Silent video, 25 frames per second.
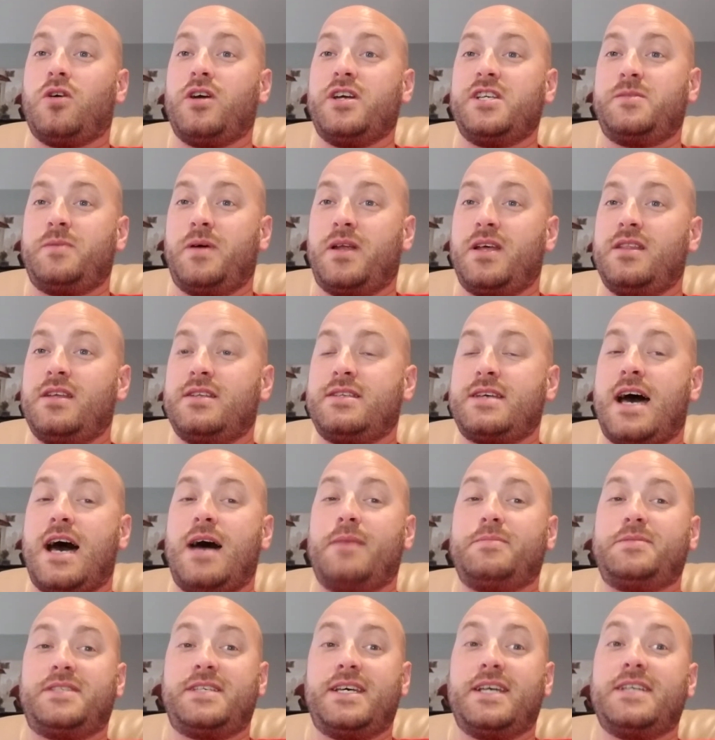He's been in the
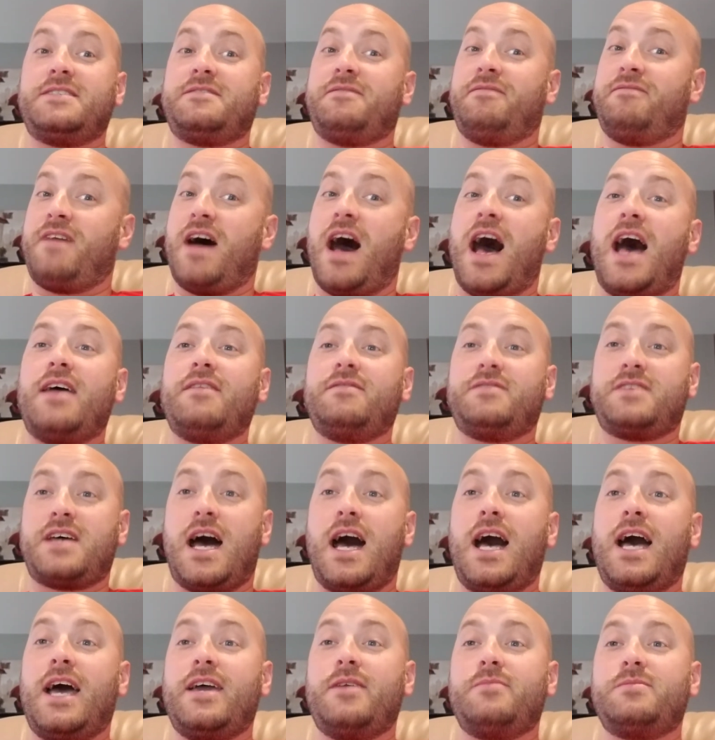top 6 5
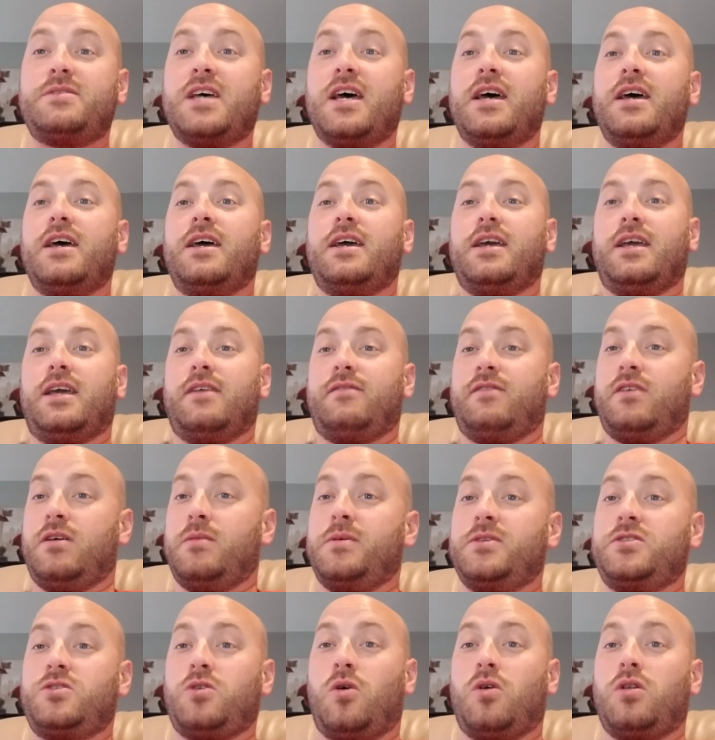times, giving him
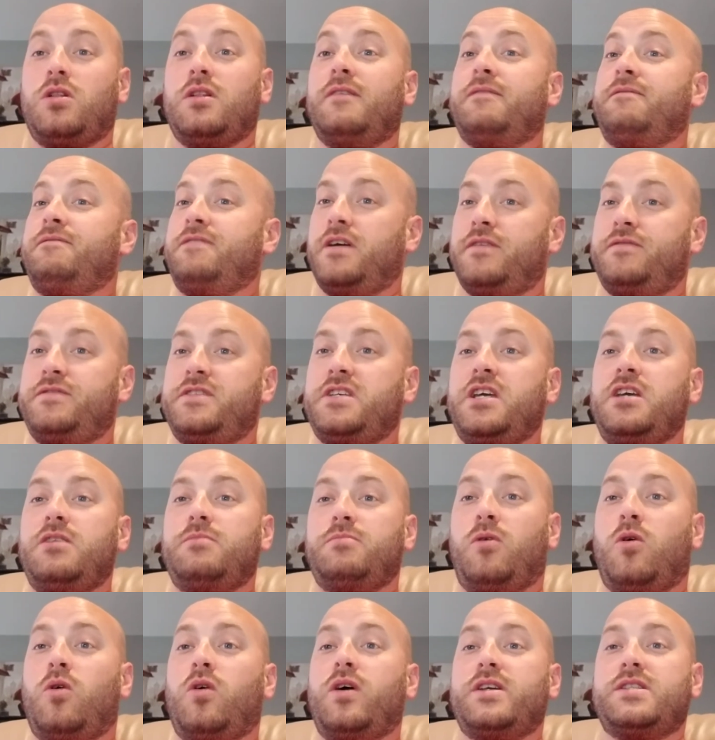a total of 15
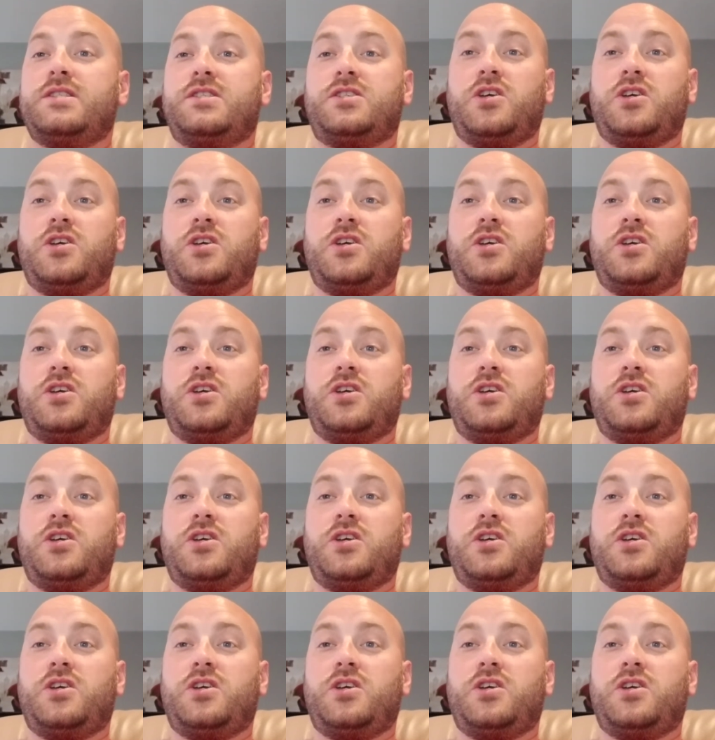points.